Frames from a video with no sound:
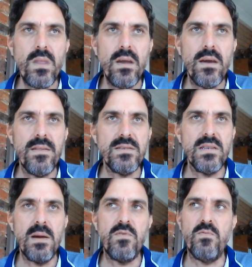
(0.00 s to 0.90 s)
There's a
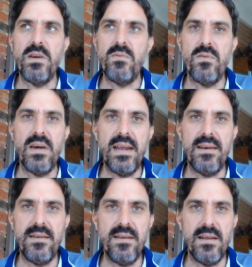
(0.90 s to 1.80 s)
number of people
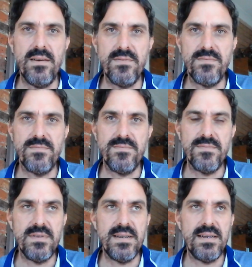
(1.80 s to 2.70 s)
that,
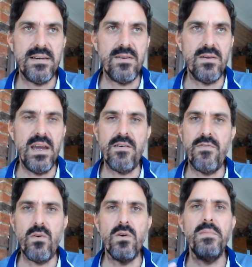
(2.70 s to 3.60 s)
on our
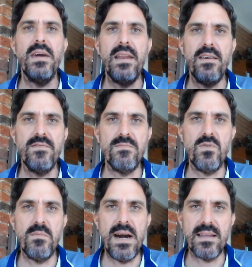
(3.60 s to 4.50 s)
forum that have
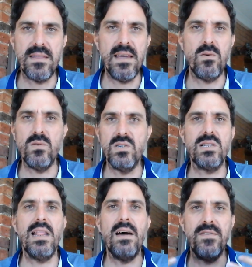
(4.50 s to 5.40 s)
remarked that they would just
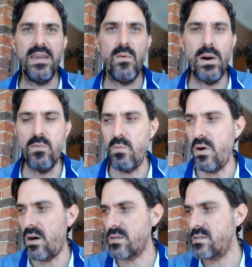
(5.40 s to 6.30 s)
love to get one more
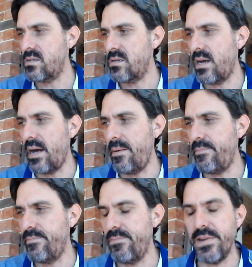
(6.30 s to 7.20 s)
box.
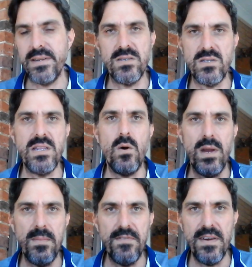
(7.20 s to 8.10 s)
It's just nowhere
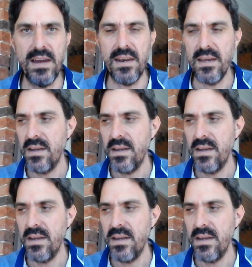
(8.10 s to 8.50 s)
to be found.